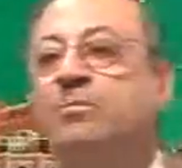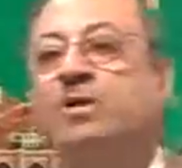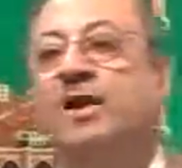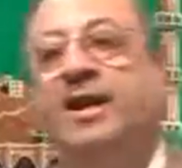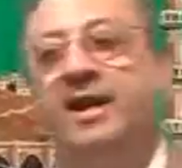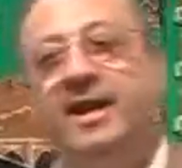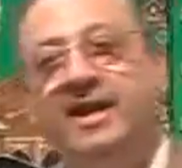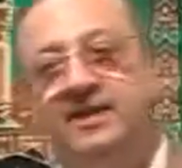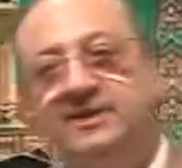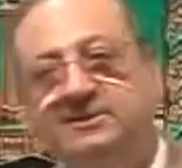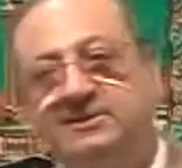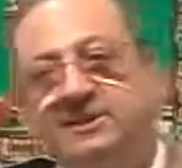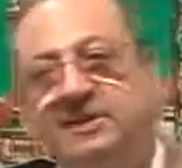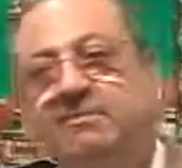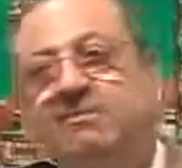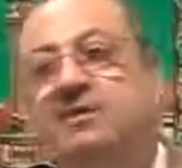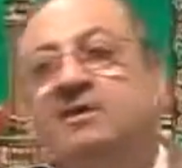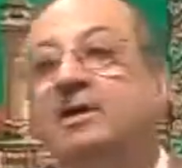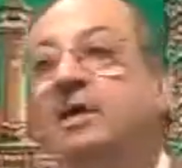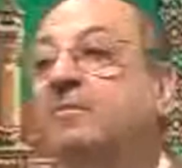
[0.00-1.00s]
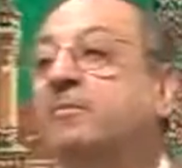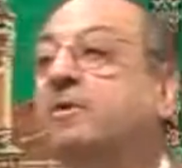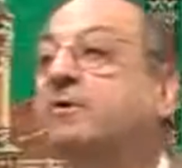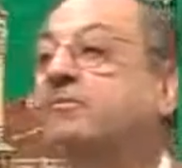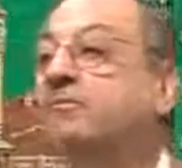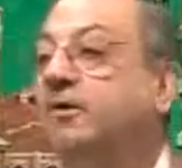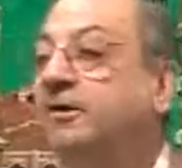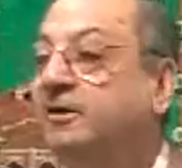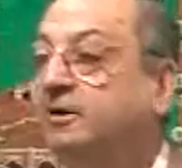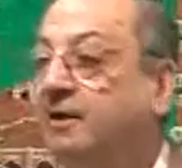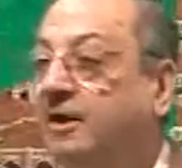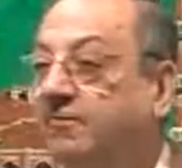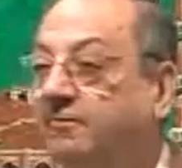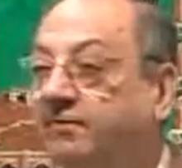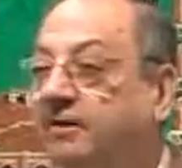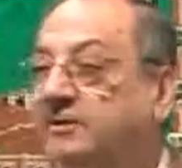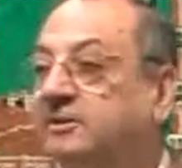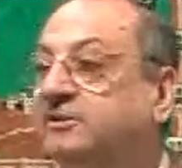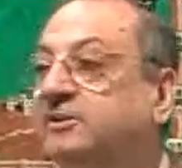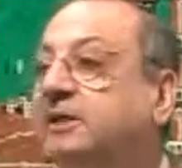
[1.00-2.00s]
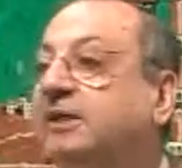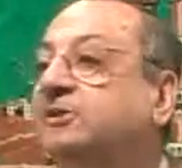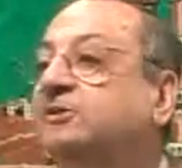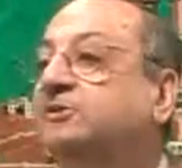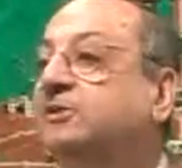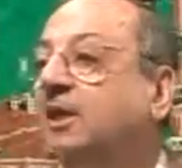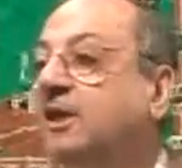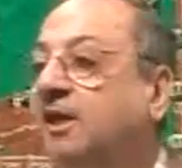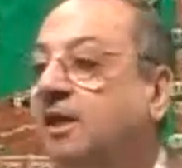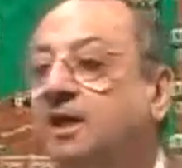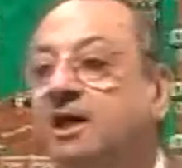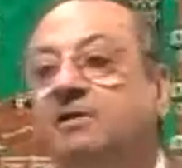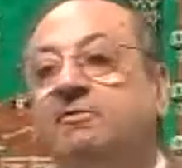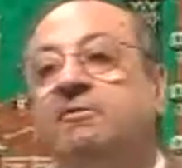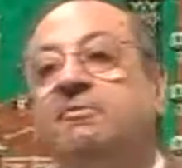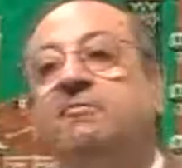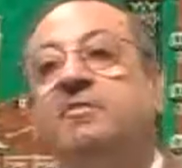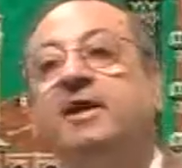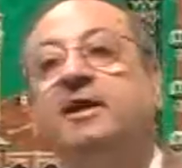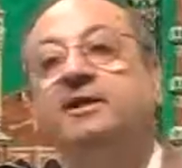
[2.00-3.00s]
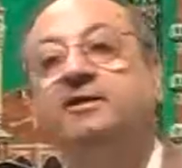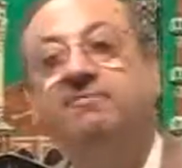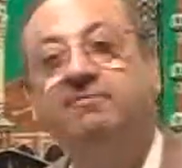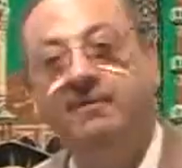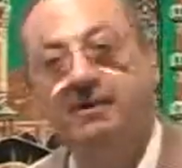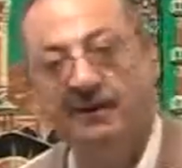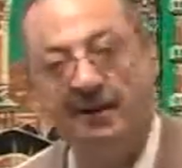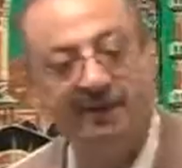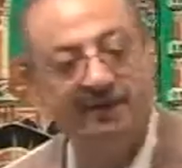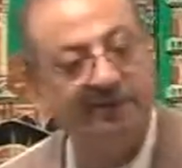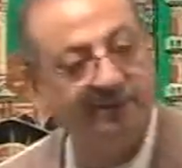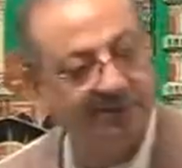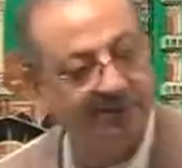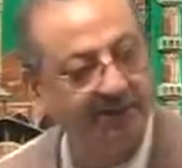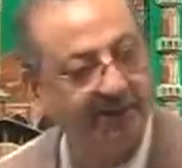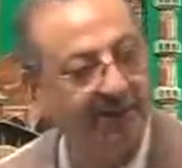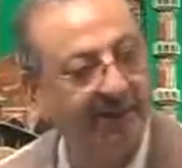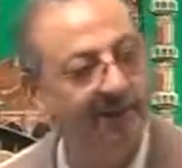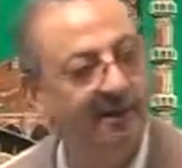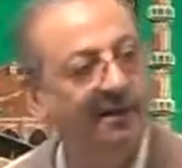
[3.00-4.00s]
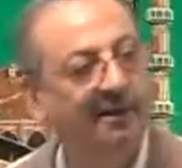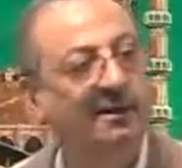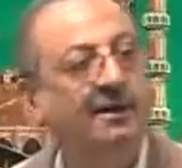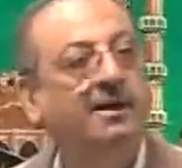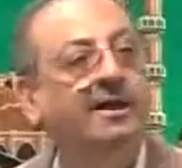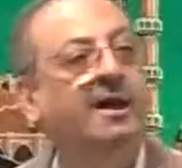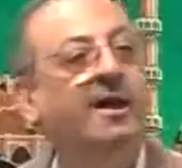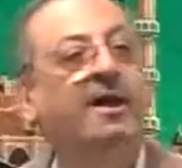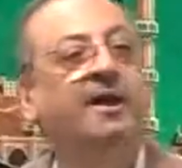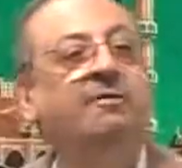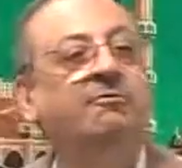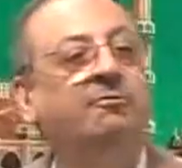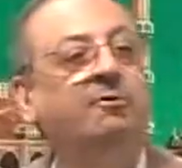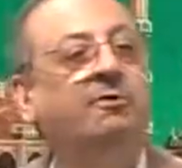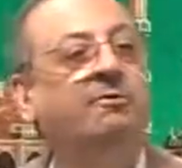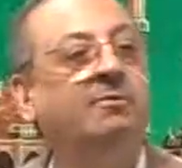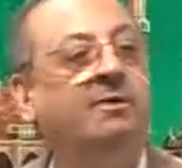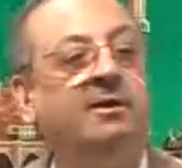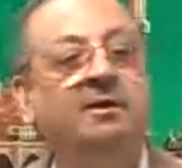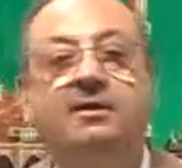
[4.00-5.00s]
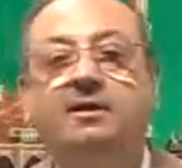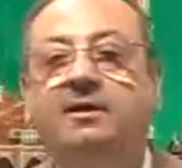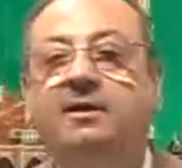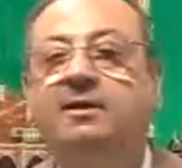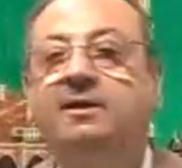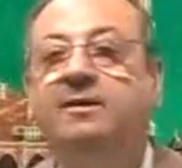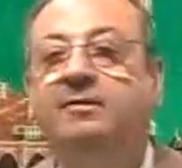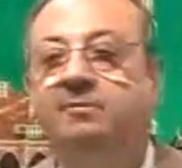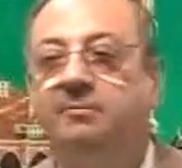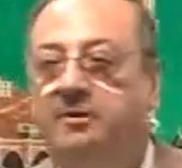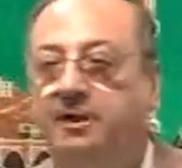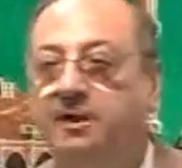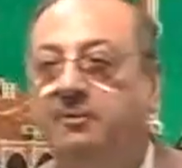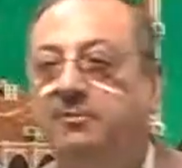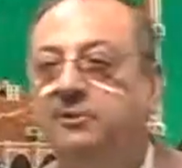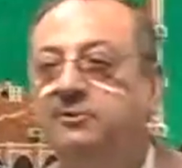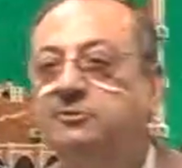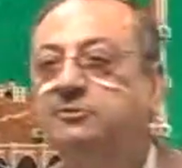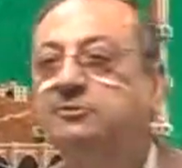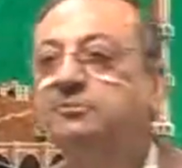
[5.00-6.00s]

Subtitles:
as they will come in front of us, inshallah, our mind will understand and we will be able to